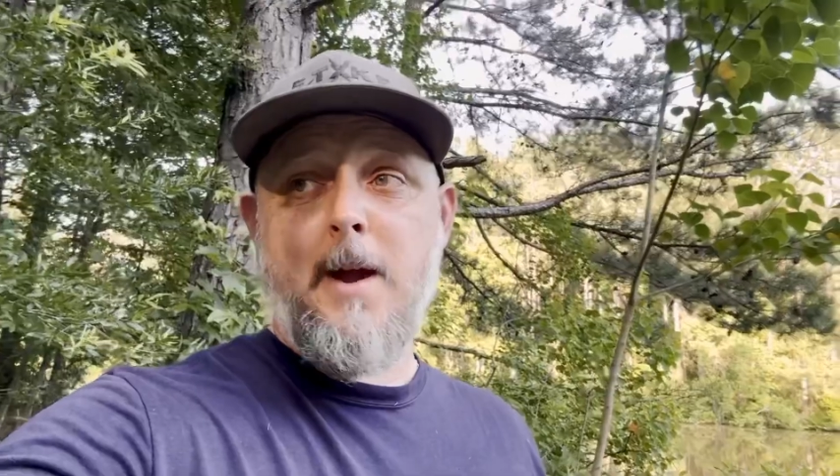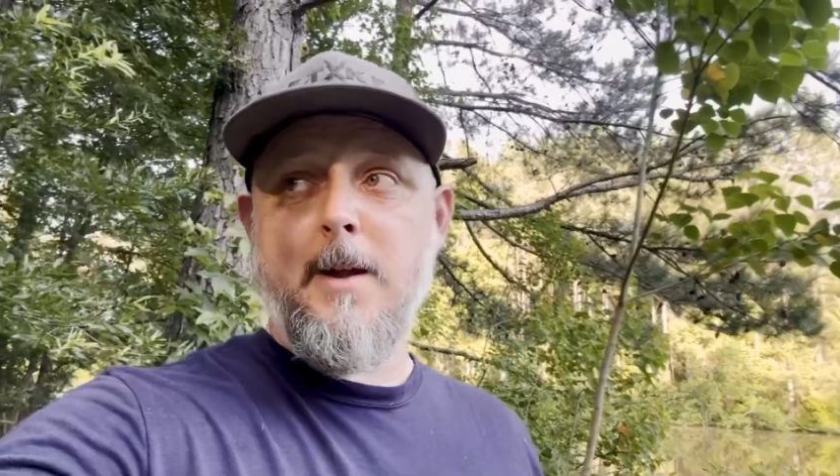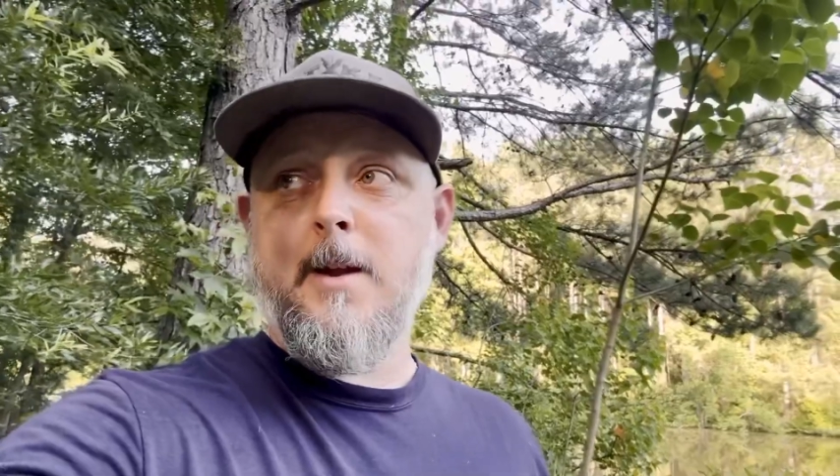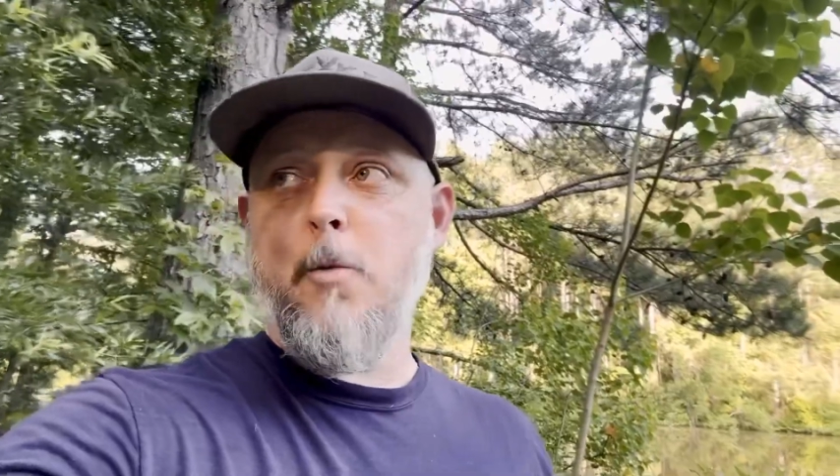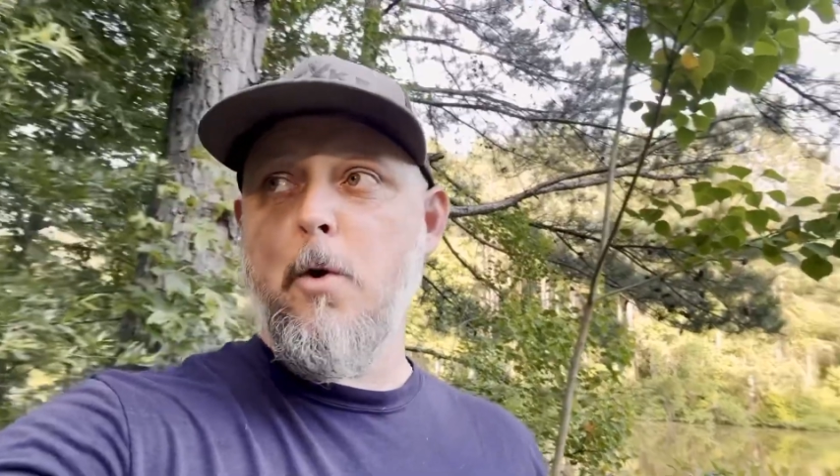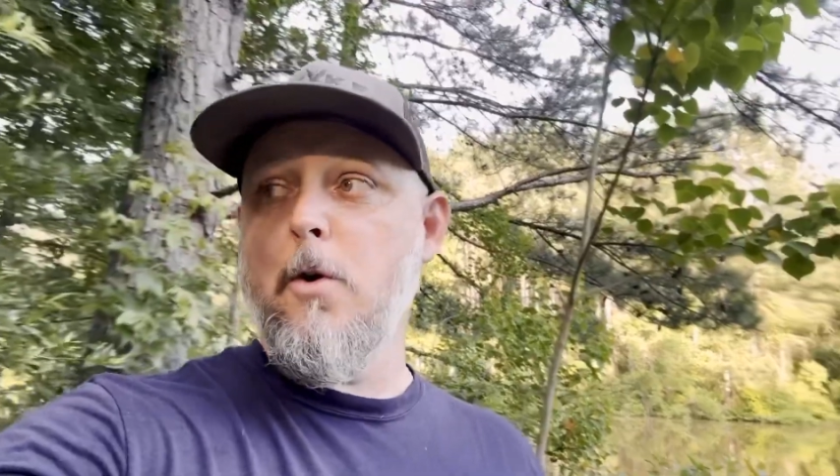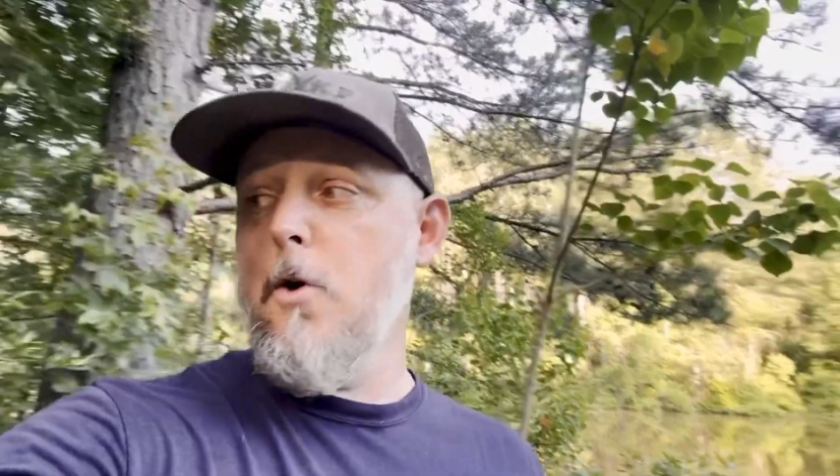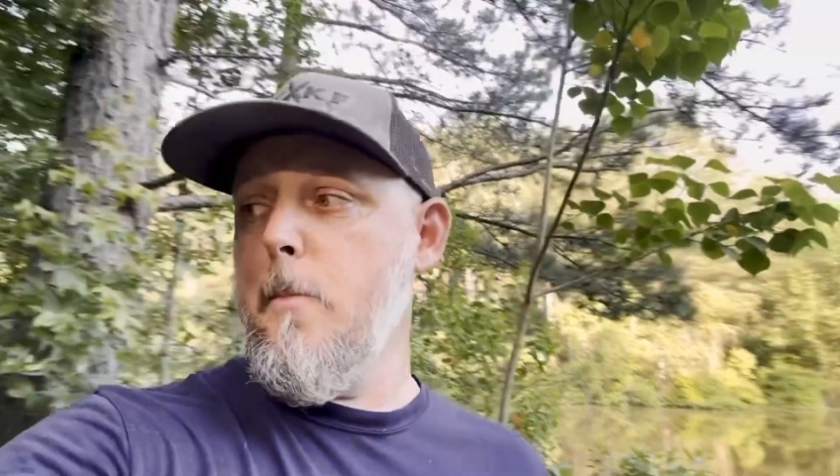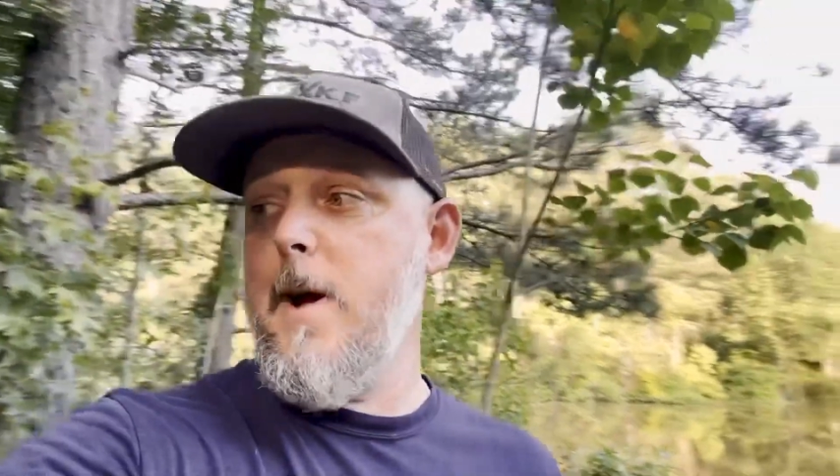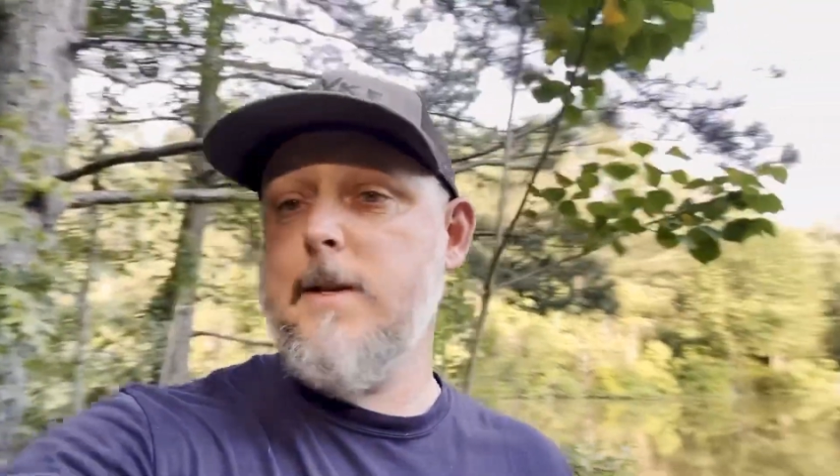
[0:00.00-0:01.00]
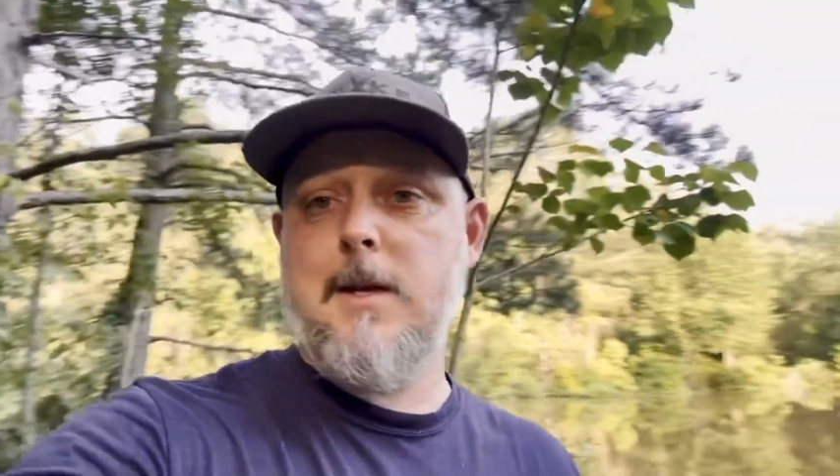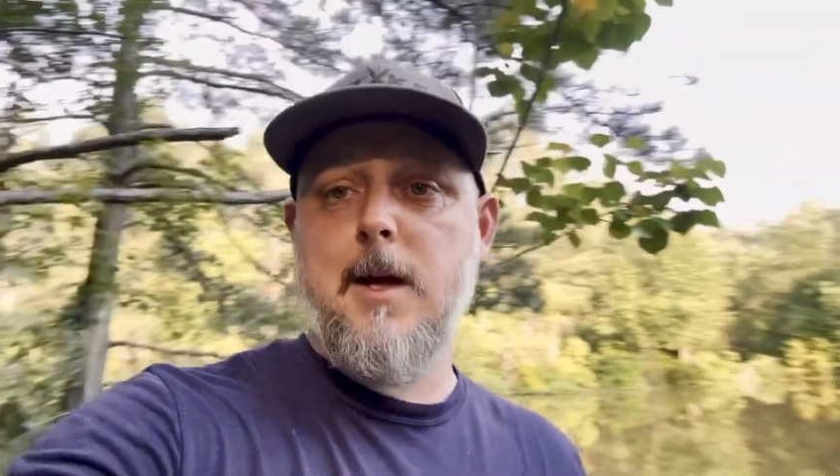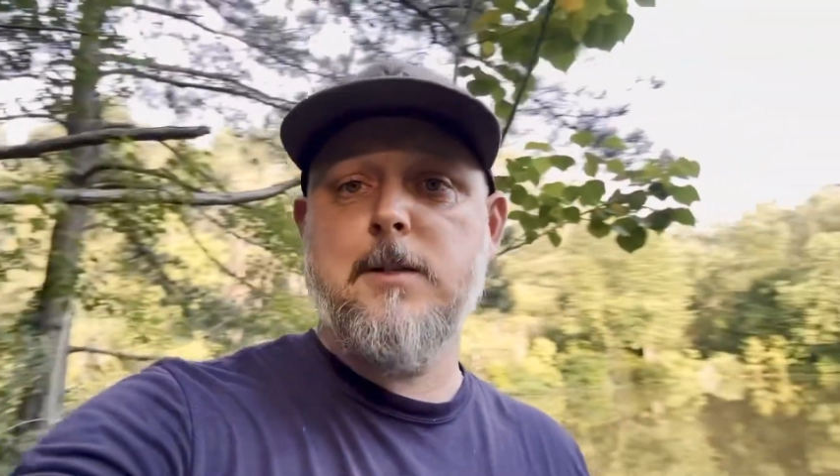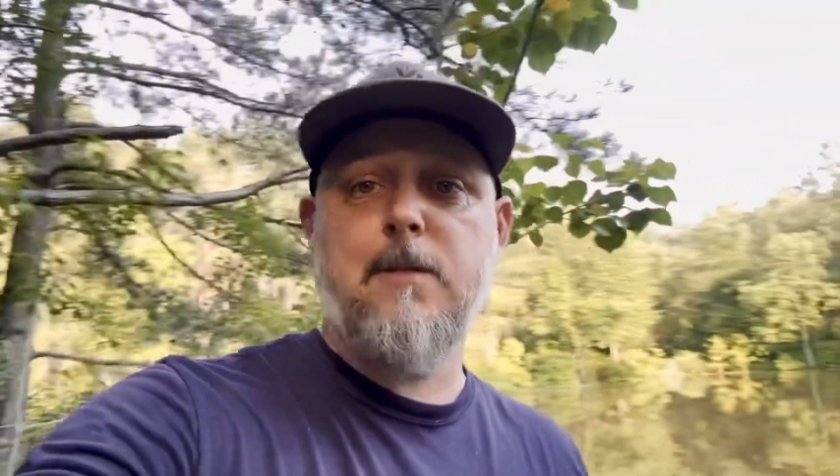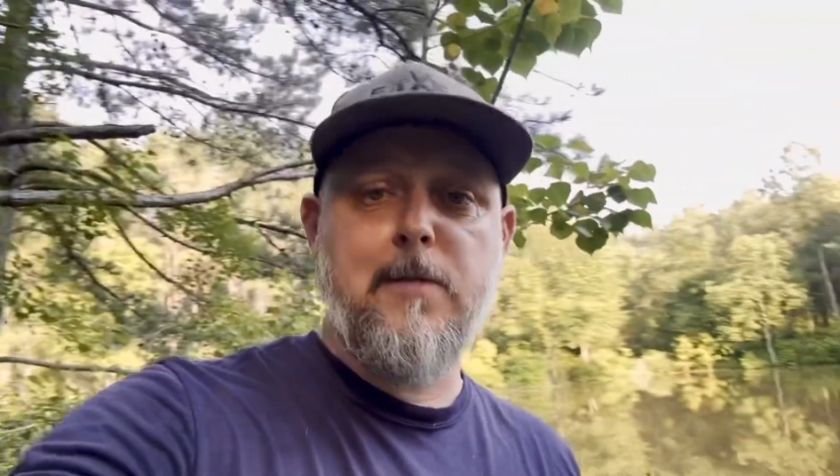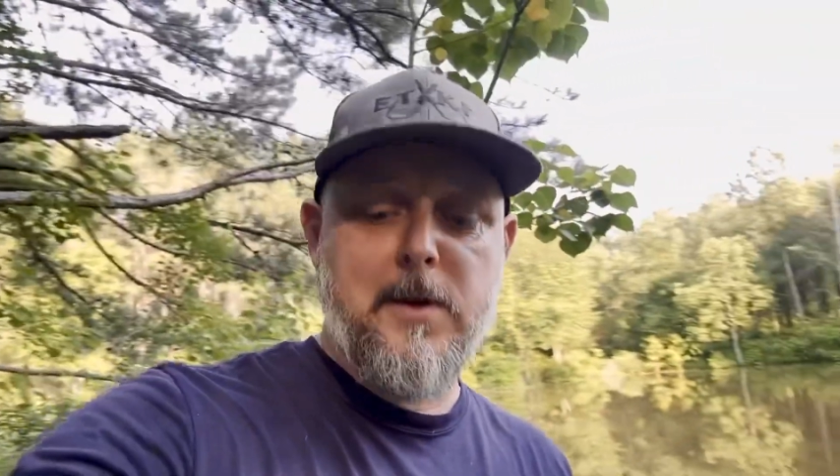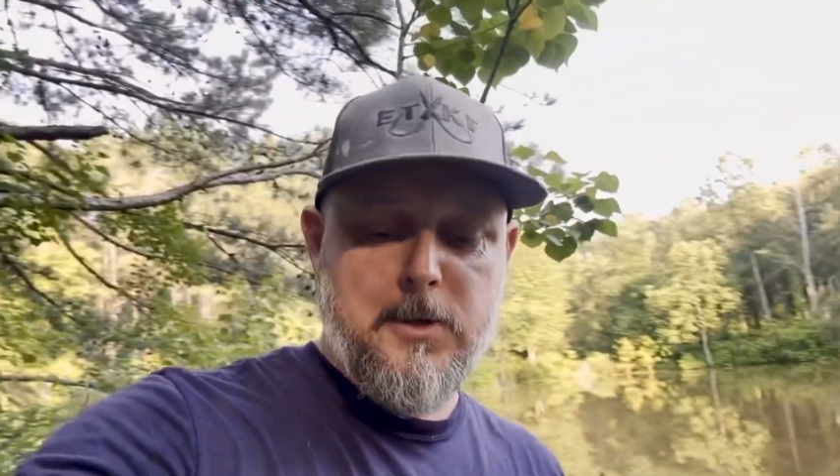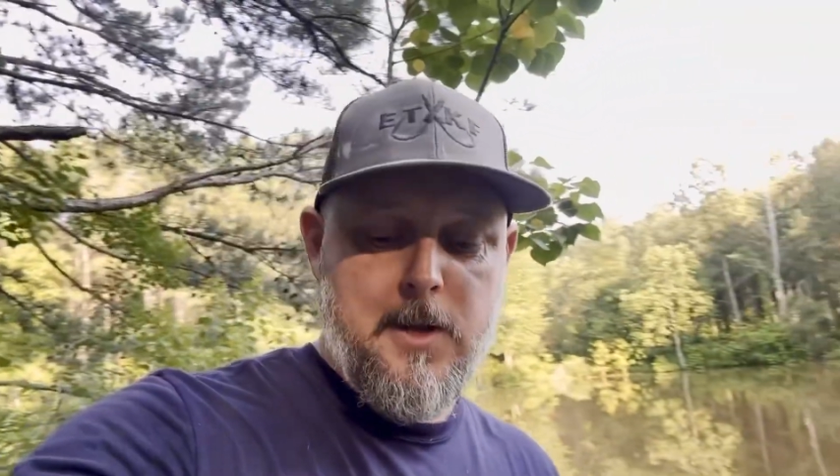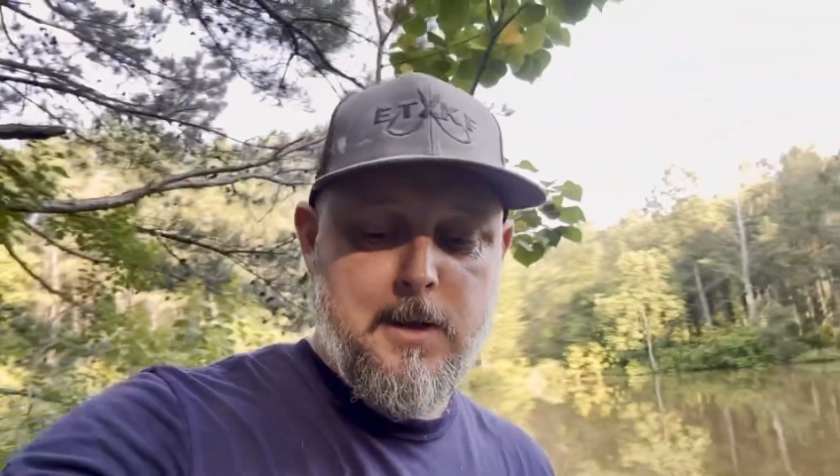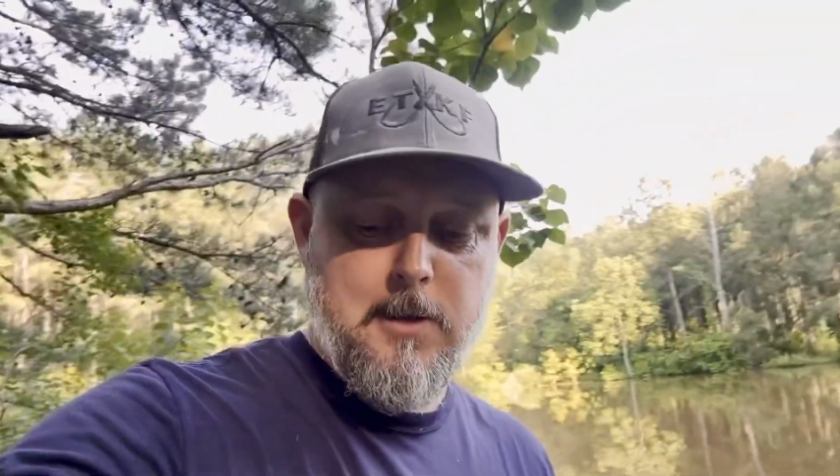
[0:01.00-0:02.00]
and it will go back to catching
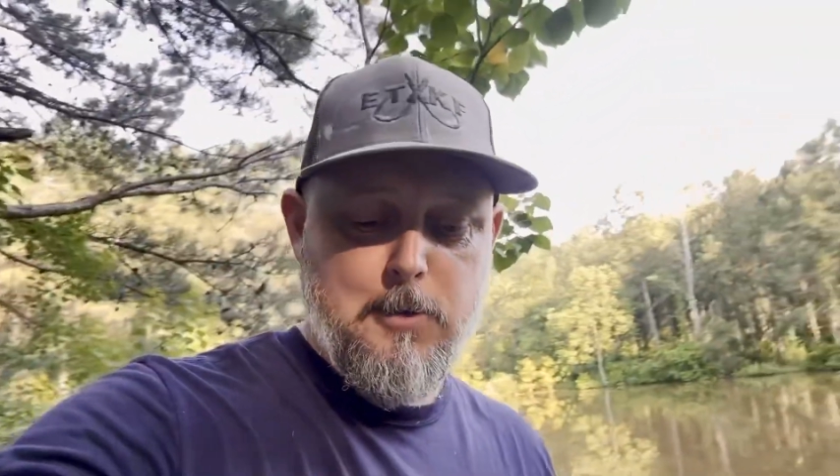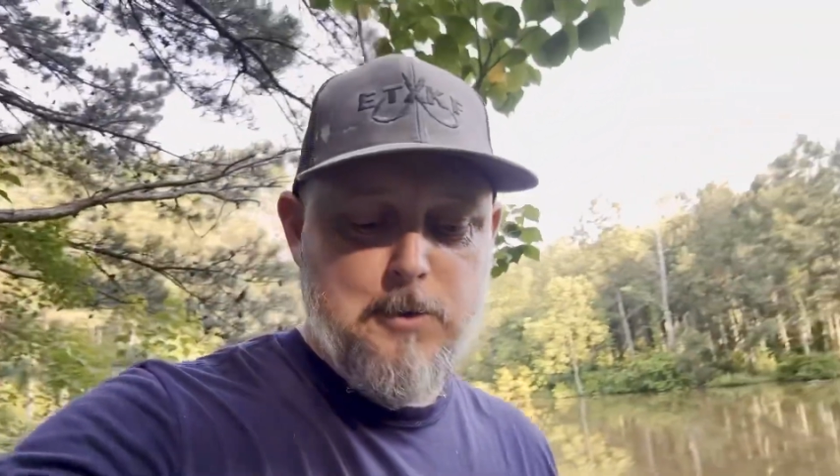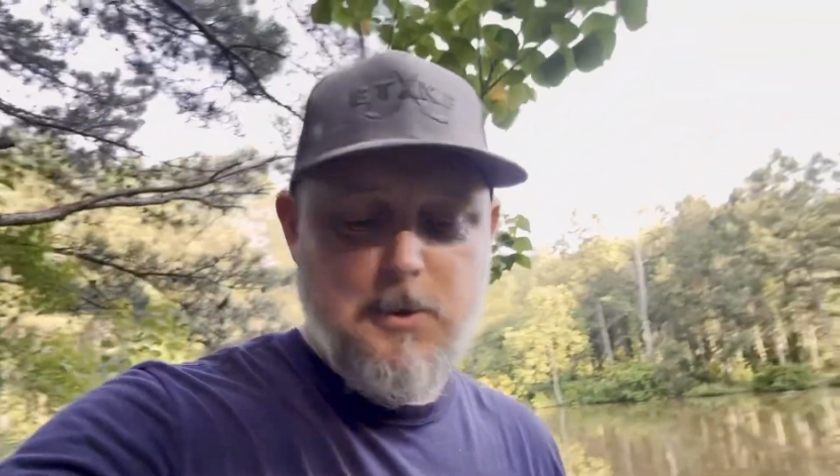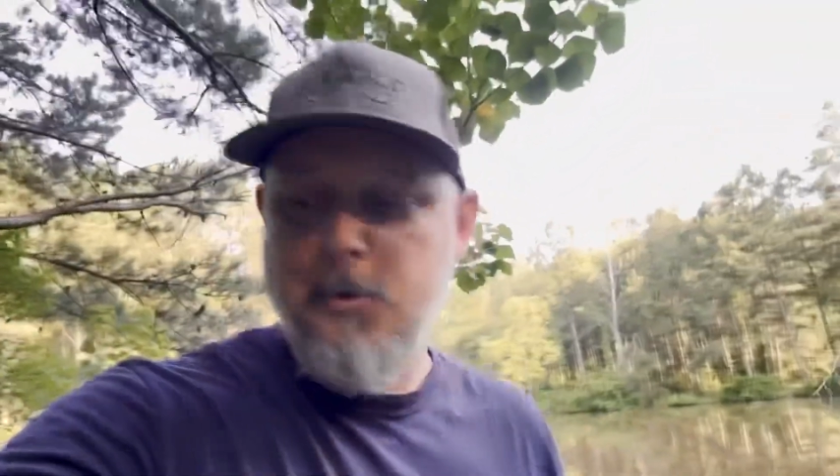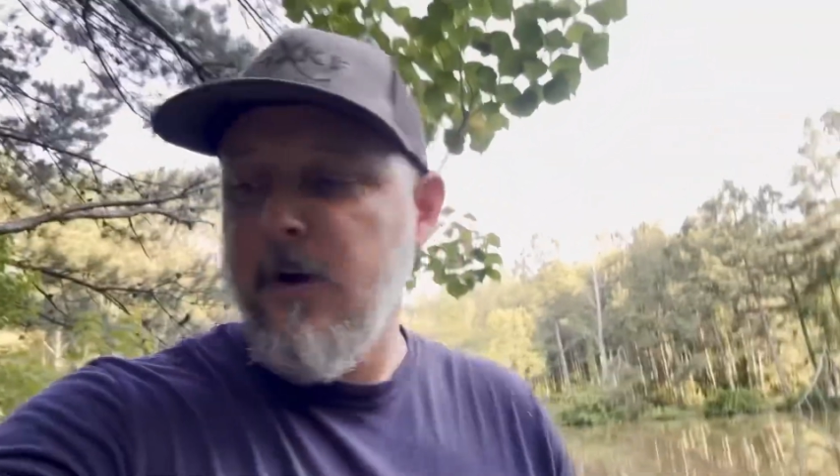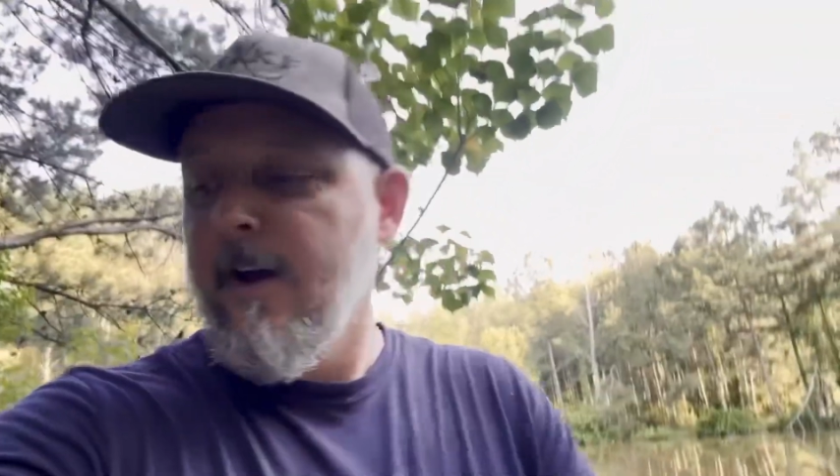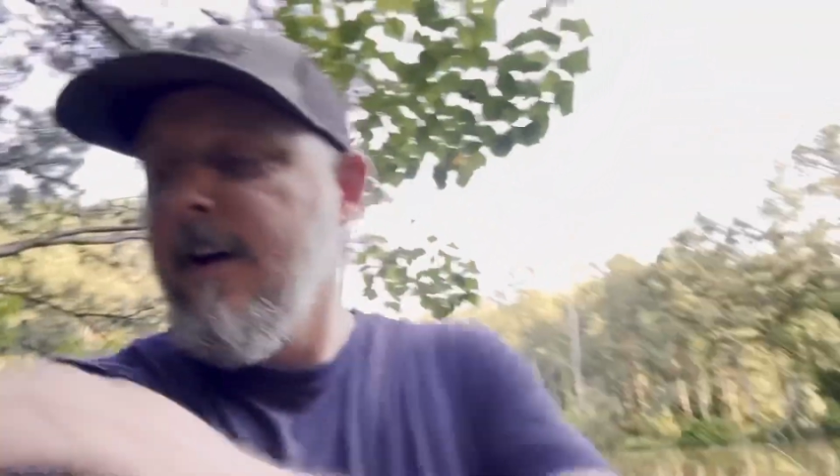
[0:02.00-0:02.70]
fish like it used to.